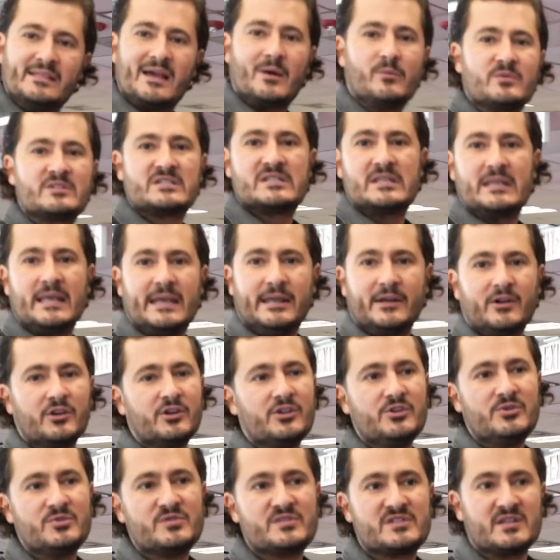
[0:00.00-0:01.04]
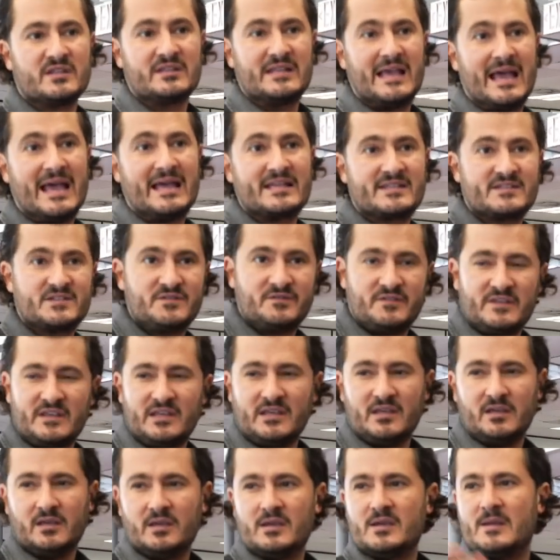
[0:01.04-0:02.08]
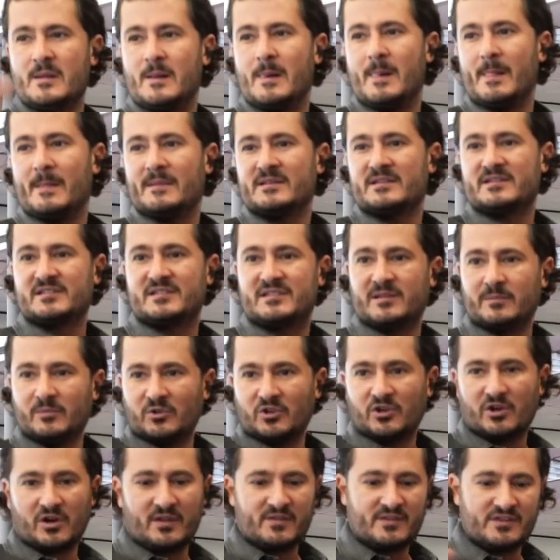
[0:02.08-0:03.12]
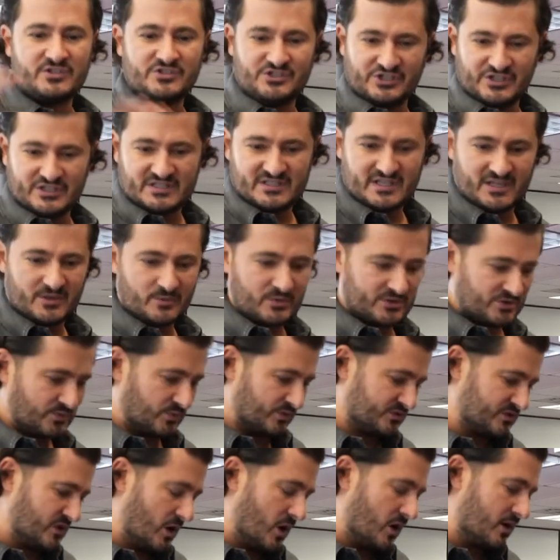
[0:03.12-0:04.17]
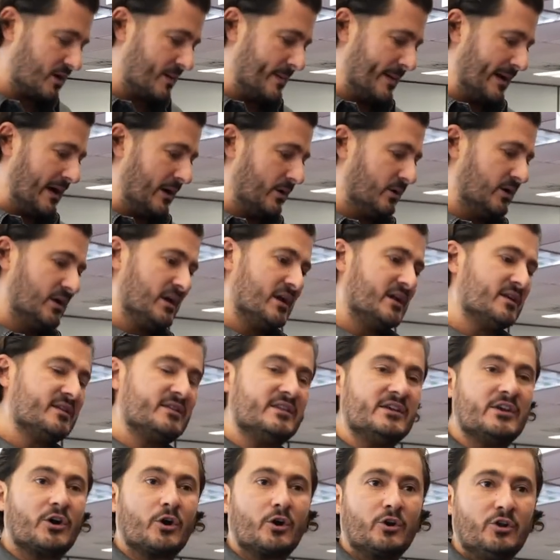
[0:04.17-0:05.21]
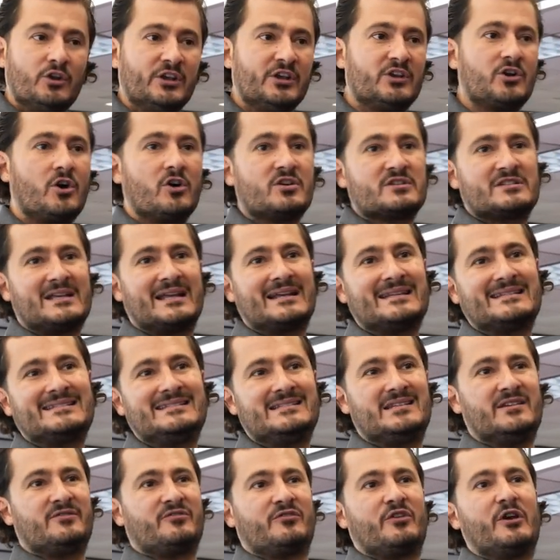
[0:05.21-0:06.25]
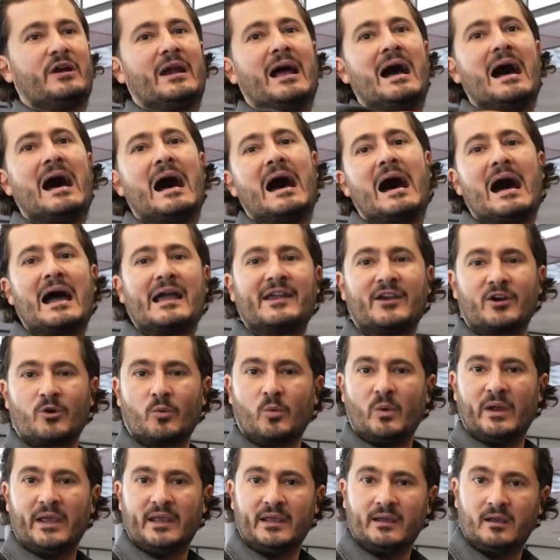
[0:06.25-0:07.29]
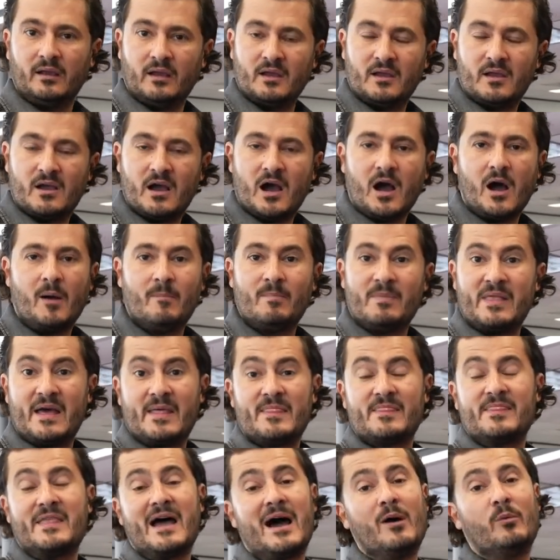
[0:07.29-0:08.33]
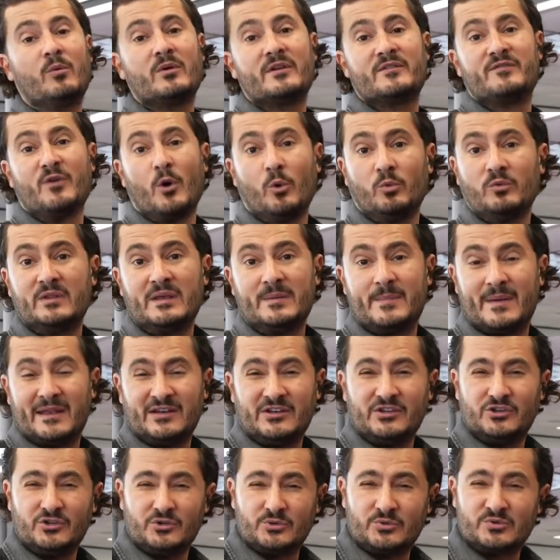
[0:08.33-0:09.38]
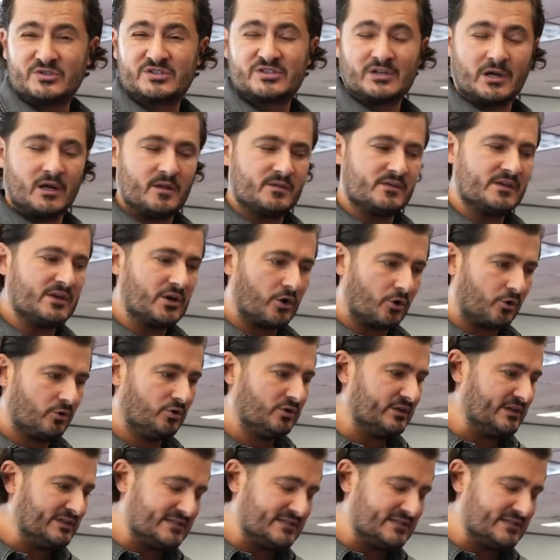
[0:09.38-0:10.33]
that was later used on the SV, similar on the GT, which we'll talk about. The early cars had a different higher wing that would have only been used on the early